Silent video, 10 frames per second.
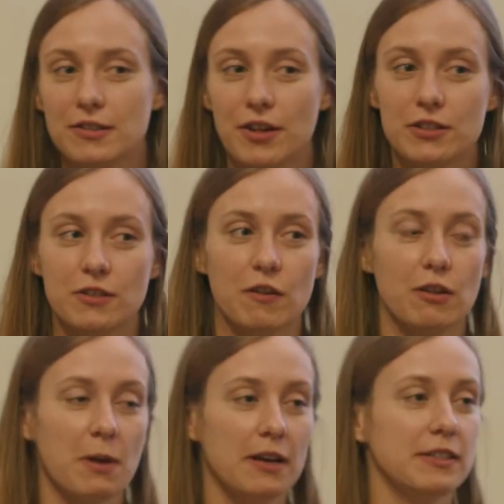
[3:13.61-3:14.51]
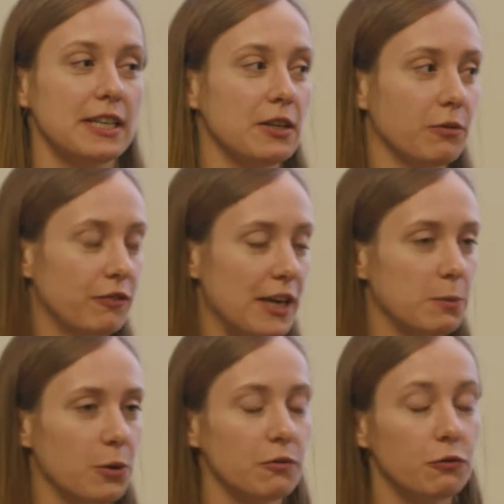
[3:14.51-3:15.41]
So, those of you that might have seen on
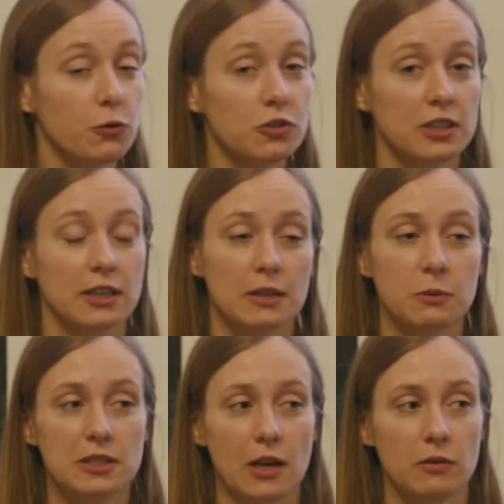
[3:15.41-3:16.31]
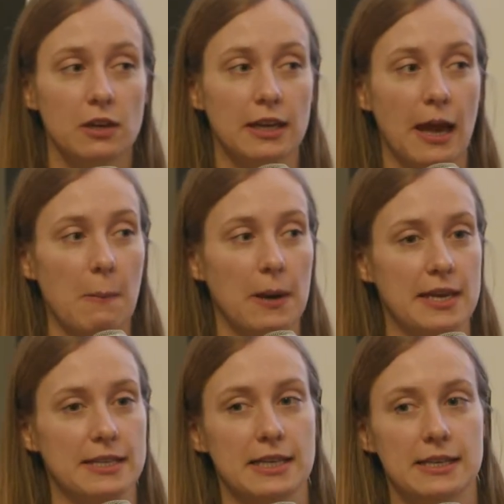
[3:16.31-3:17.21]
Facebook, unfortunately, we don't get
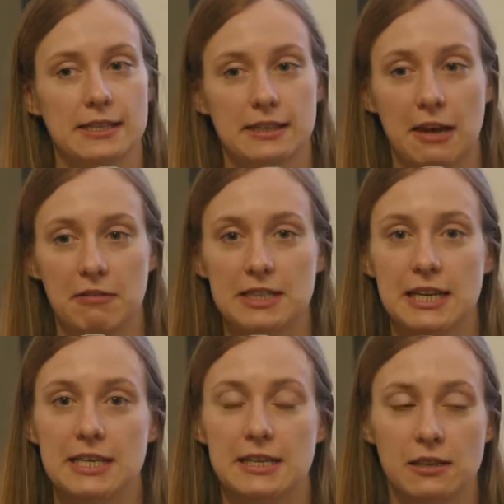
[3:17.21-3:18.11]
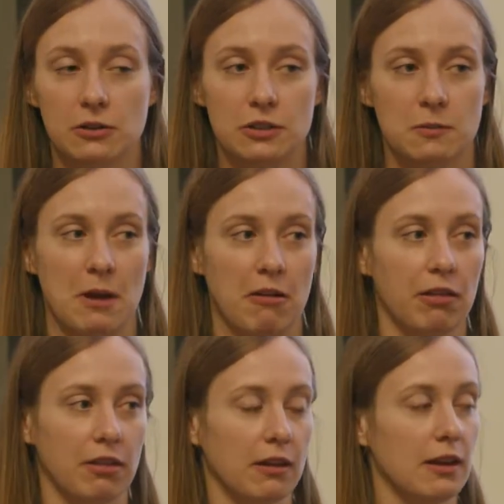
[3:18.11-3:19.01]
places guaranteed in the London
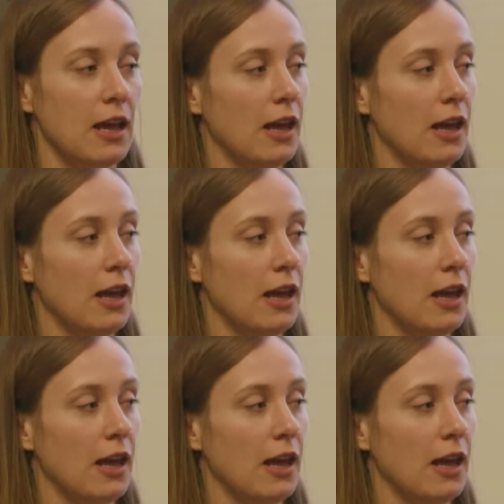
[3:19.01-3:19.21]
Marathon.